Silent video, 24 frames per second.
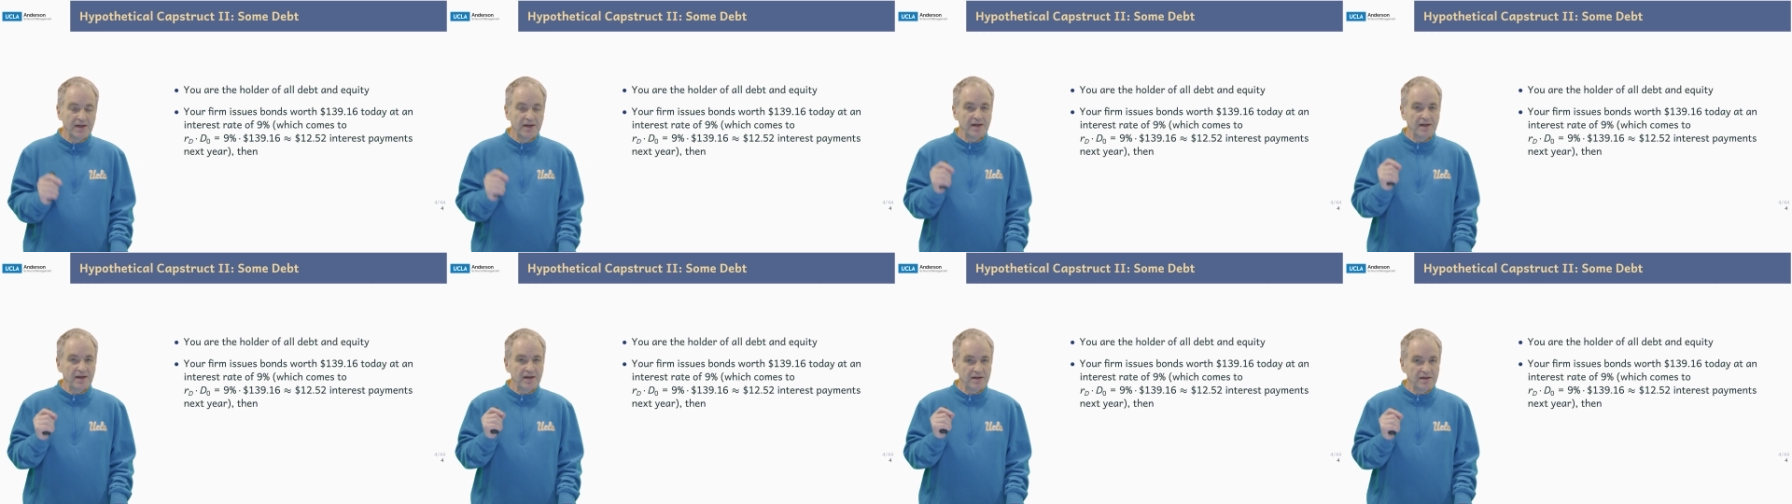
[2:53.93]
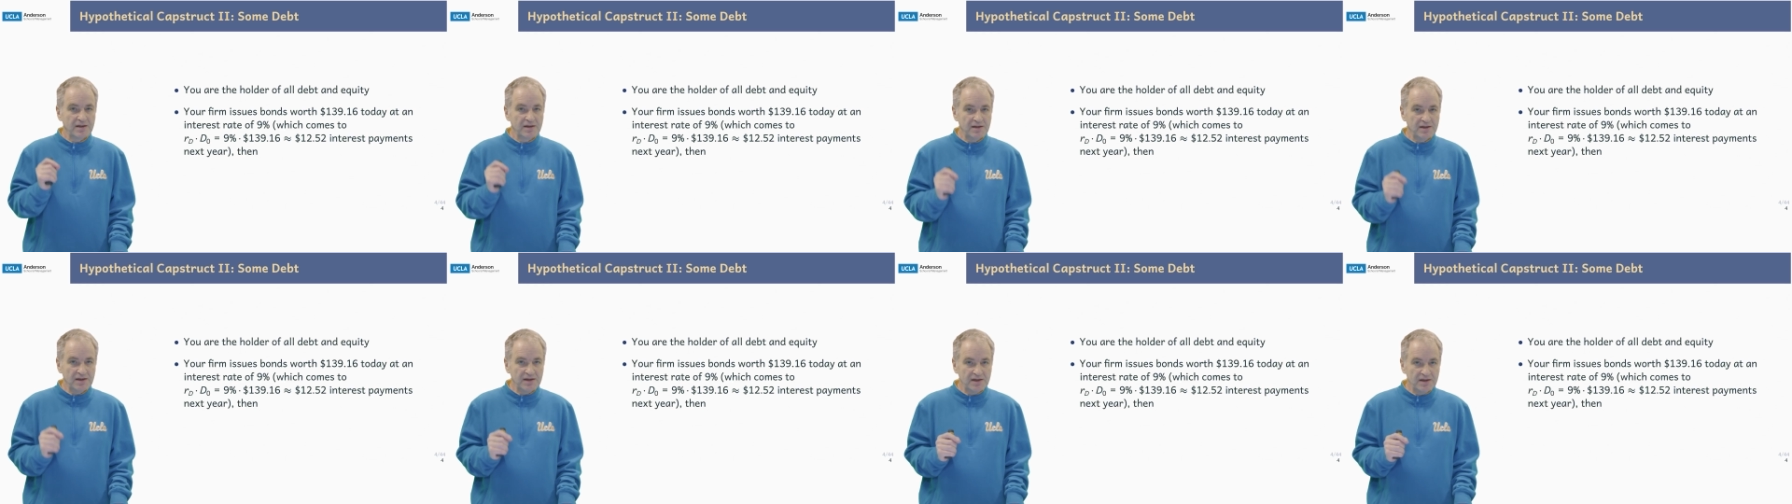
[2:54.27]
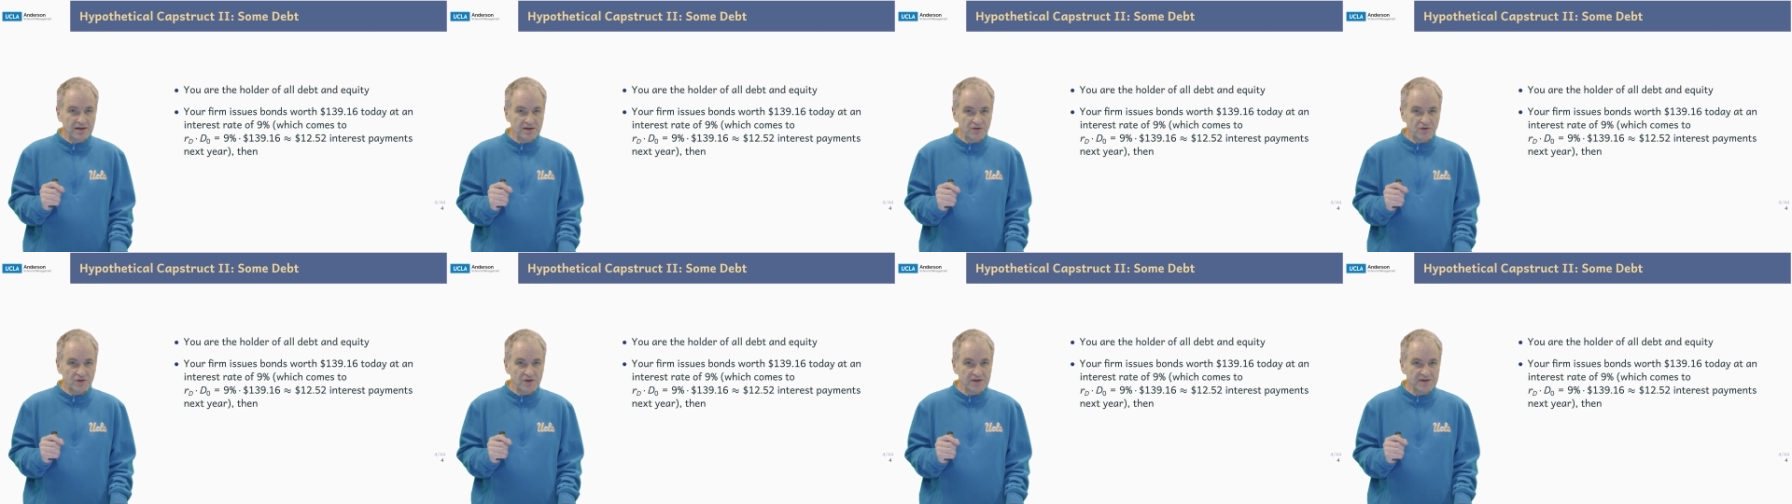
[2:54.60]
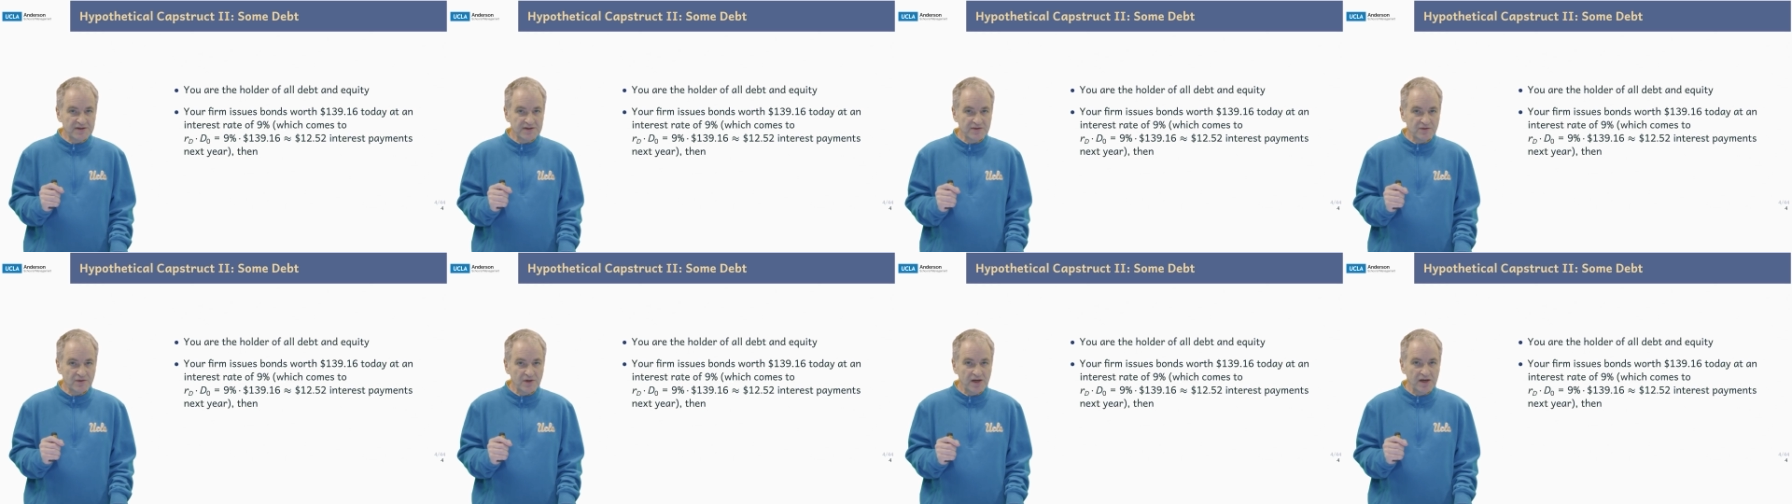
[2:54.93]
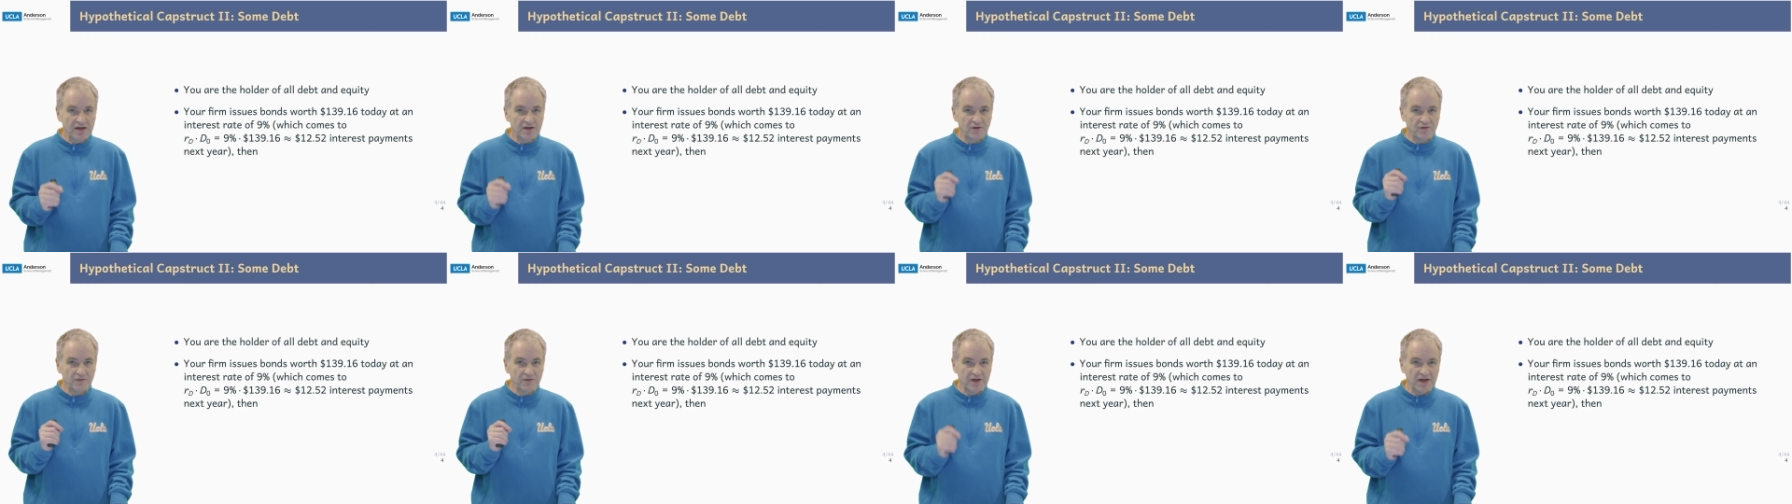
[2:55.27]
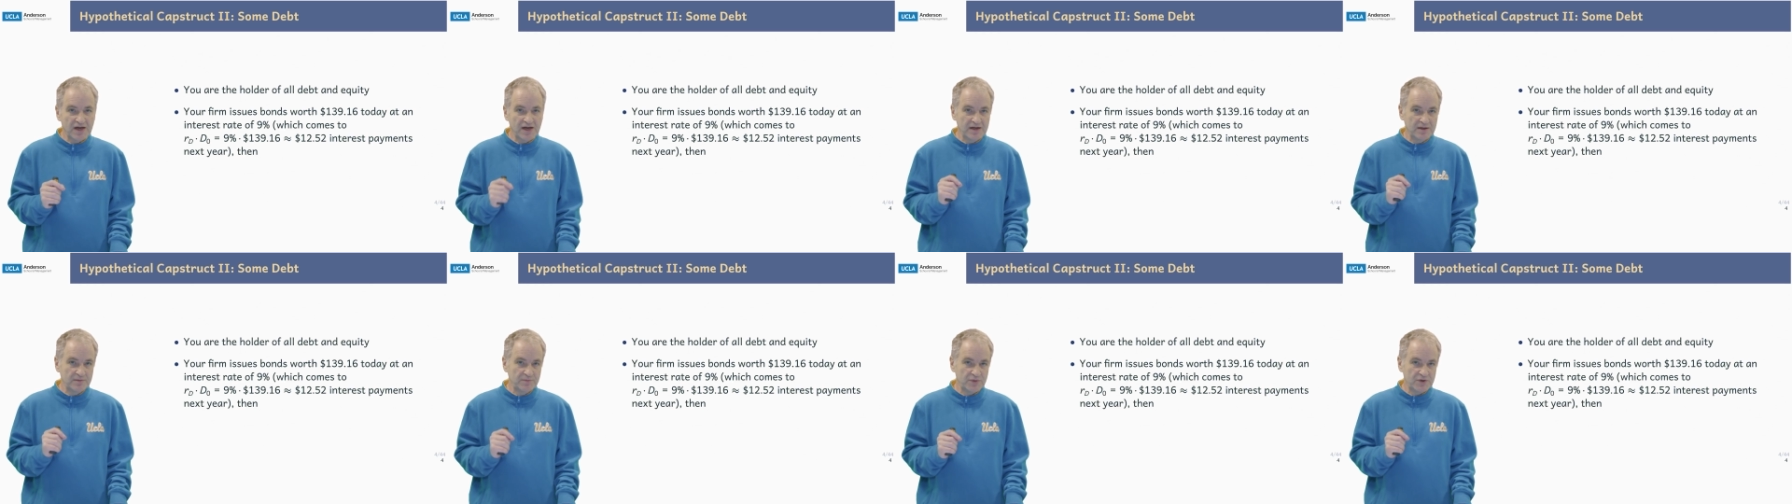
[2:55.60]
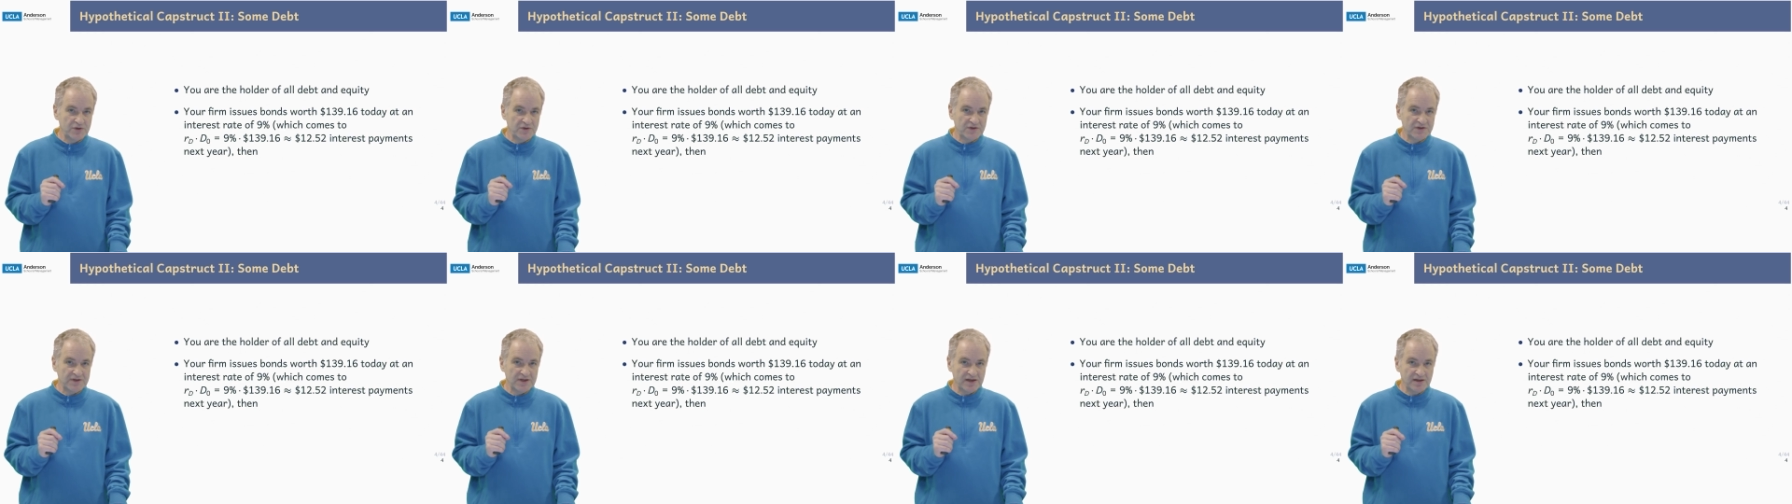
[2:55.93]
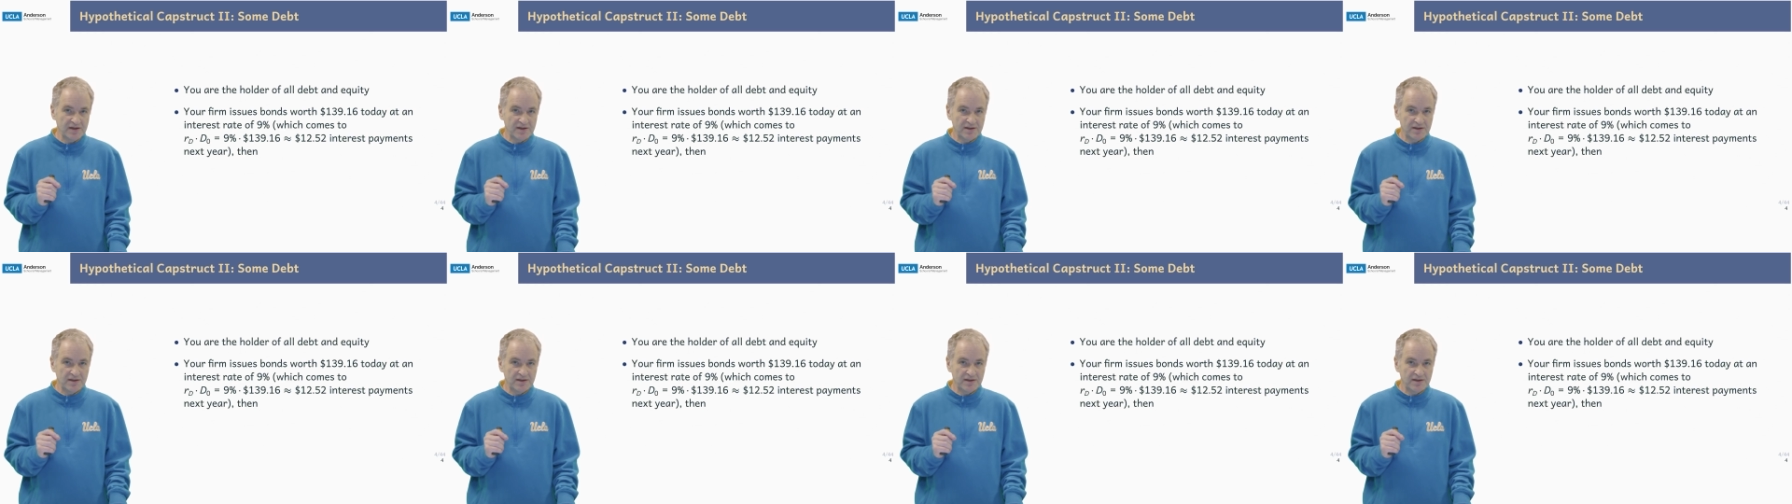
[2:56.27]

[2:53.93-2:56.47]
at an interest rate of 9%.